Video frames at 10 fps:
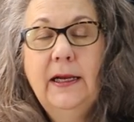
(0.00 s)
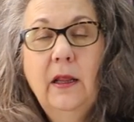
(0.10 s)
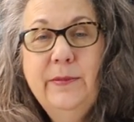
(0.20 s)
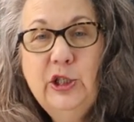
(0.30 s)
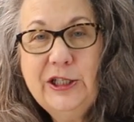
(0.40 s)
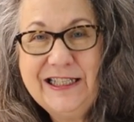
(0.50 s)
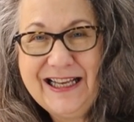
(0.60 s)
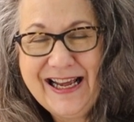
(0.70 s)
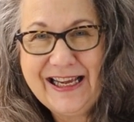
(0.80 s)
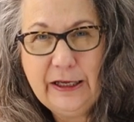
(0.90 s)
Now let me just
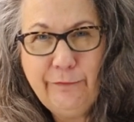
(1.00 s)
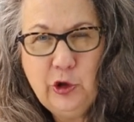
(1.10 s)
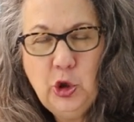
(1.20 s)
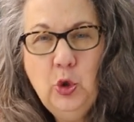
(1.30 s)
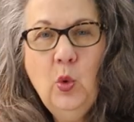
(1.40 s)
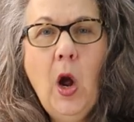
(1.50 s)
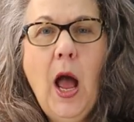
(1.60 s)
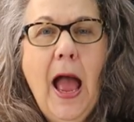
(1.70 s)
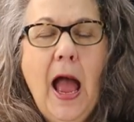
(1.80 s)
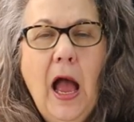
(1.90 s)
say if you
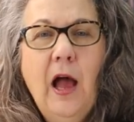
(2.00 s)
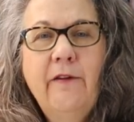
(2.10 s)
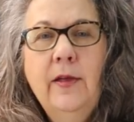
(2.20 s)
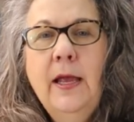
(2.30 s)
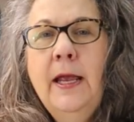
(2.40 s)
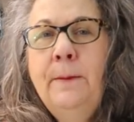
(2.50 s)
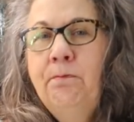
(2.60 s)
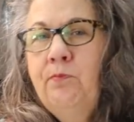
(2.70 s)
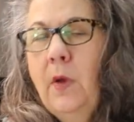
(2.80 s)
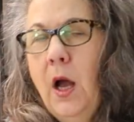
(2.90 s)
have
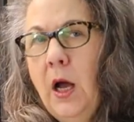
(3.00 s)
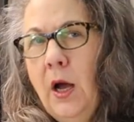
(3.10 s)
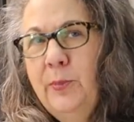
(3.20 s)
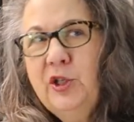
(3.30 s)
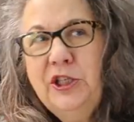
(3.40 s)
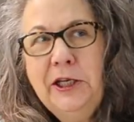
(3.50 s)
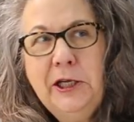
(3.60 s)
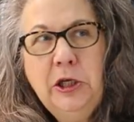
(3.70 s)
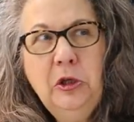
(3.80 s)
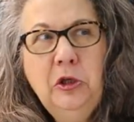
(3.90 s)
uh, a
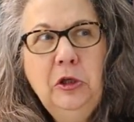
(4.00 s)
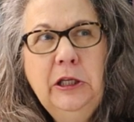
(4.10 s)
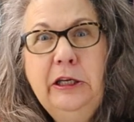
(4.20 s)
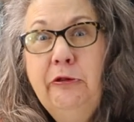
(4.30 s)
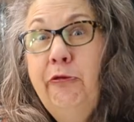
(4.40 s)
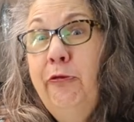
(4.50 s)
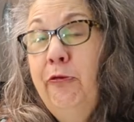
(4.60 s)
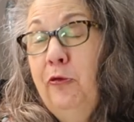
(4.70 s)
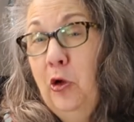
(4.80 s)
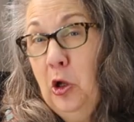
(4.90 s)
particularly
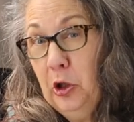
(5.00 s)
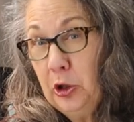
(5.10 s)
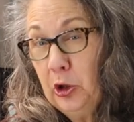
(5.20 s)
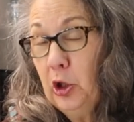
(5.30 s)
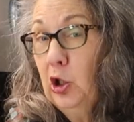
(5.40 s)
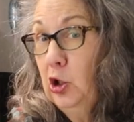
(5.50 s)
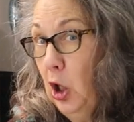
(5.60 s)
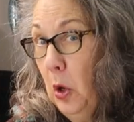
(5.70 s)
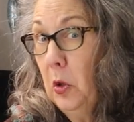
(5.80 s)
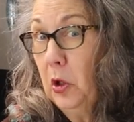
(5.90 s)
fuller
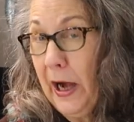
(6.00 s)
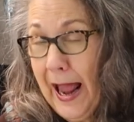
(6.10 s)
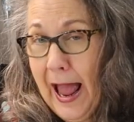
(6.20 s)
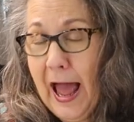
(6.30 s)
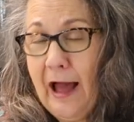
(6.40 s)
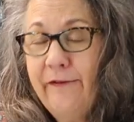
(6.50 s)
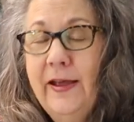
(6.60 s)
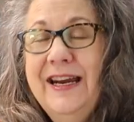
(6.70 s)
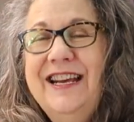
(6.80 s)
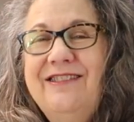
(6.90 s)
lower half,
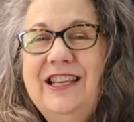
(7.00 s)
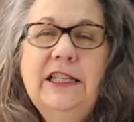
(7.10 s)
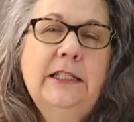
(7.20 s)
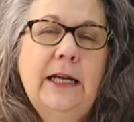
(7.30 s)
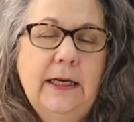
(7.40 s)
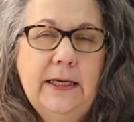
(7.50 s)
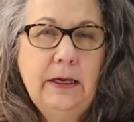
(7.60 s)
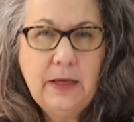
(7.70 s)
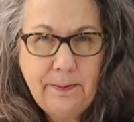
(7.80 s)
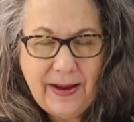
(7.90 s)
this
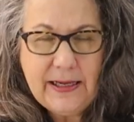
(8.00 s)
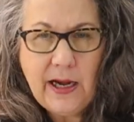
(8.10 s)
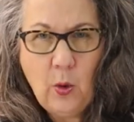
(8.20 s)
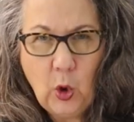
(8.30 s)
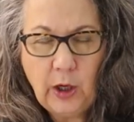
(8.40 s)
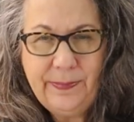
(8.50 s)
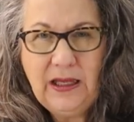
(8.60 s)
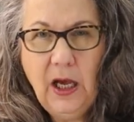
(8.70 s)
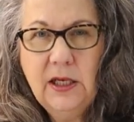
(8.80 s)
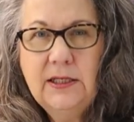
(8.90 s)
technique might not work
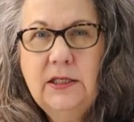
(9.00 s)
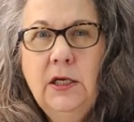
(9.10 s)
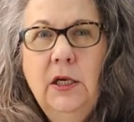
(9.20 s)
because